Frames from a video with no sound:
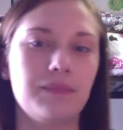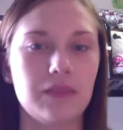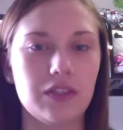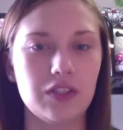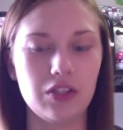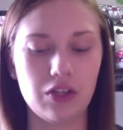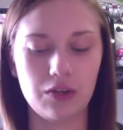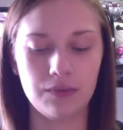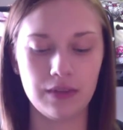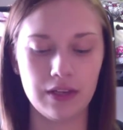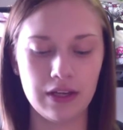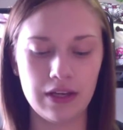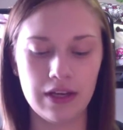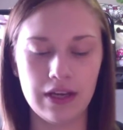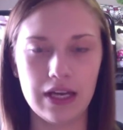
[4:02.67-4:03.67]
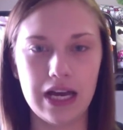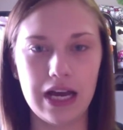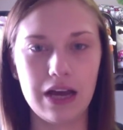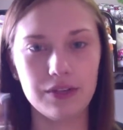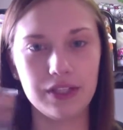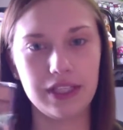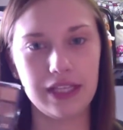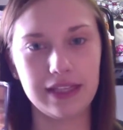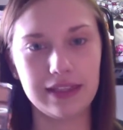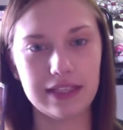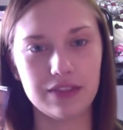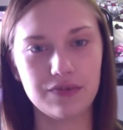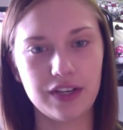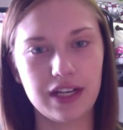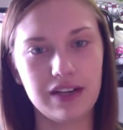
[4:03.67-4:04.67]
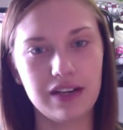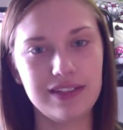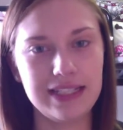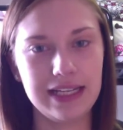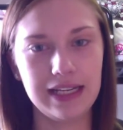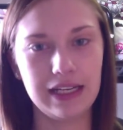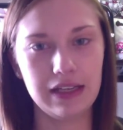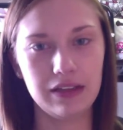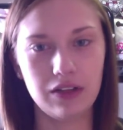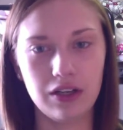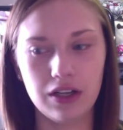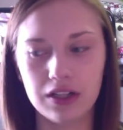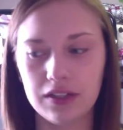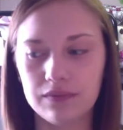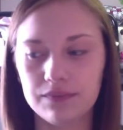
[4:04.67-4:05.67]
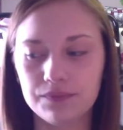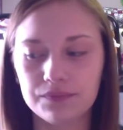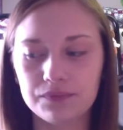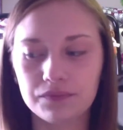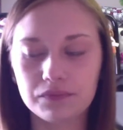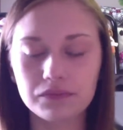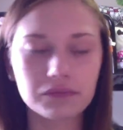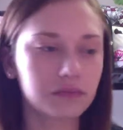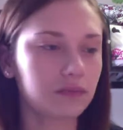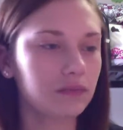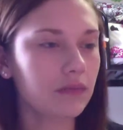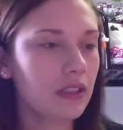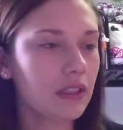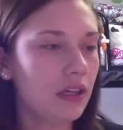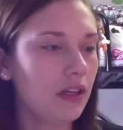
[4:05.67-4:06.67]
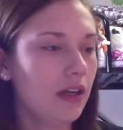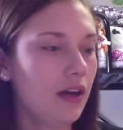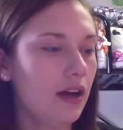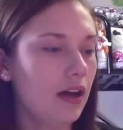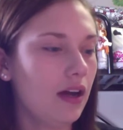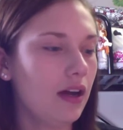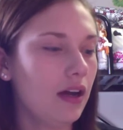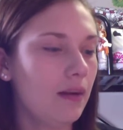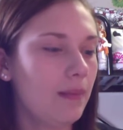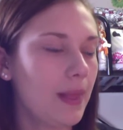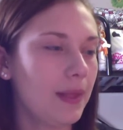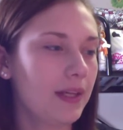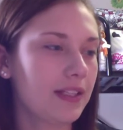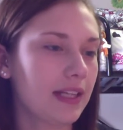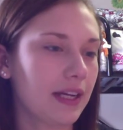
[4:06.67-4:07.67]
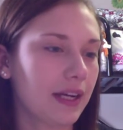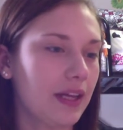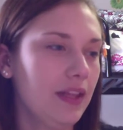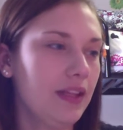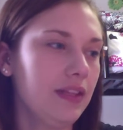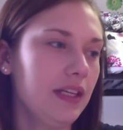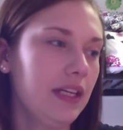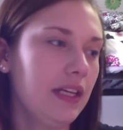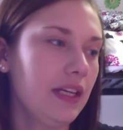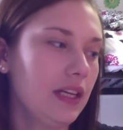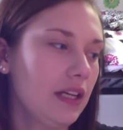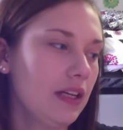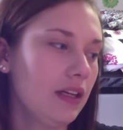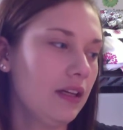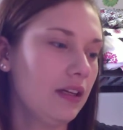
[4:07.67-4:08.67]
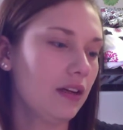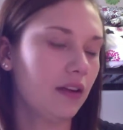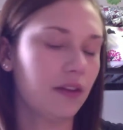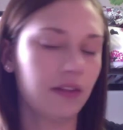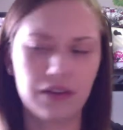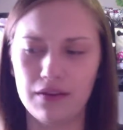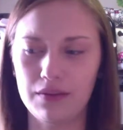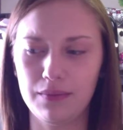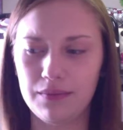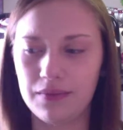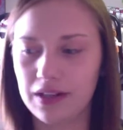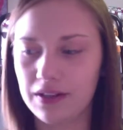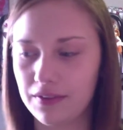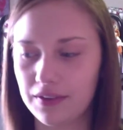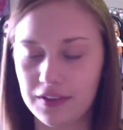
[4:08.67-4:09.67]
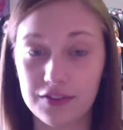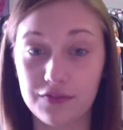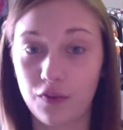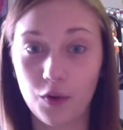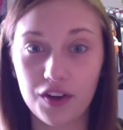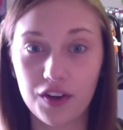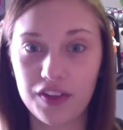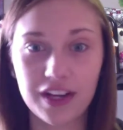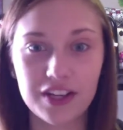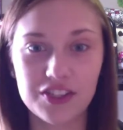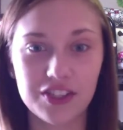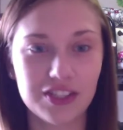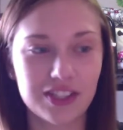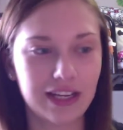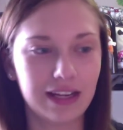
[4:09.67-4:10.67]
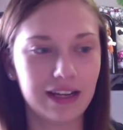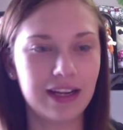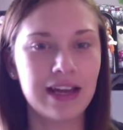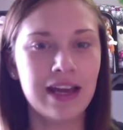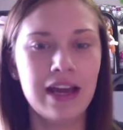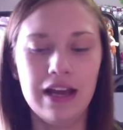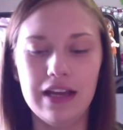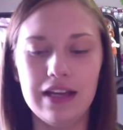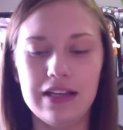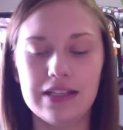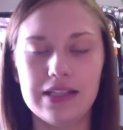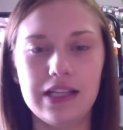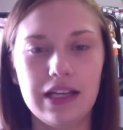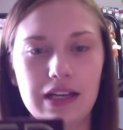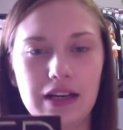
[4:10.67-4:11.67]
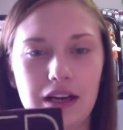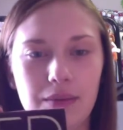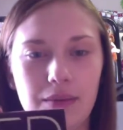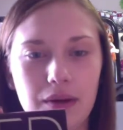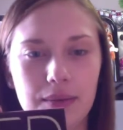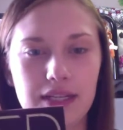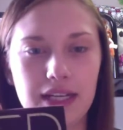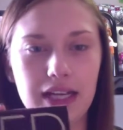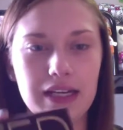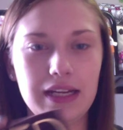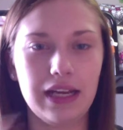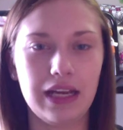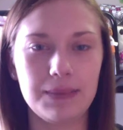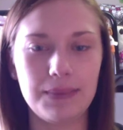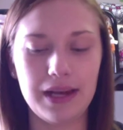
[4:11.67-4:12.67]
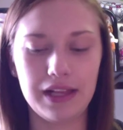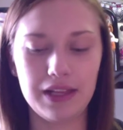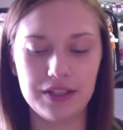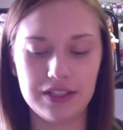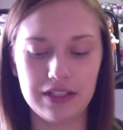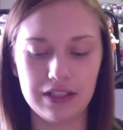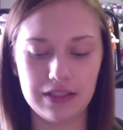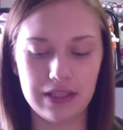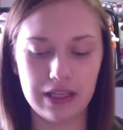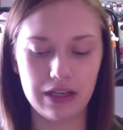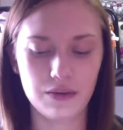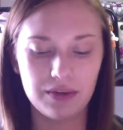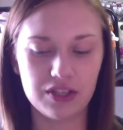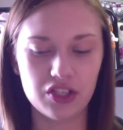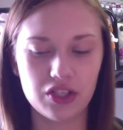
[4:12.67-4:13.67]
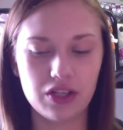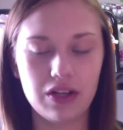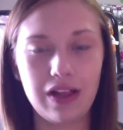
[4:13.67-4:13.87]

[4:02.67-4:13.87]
So I really like this for kind of a day-to-day look. The second thing, or this fourth actually, just kidding, is the Urban Decay Naked palette. This is the original.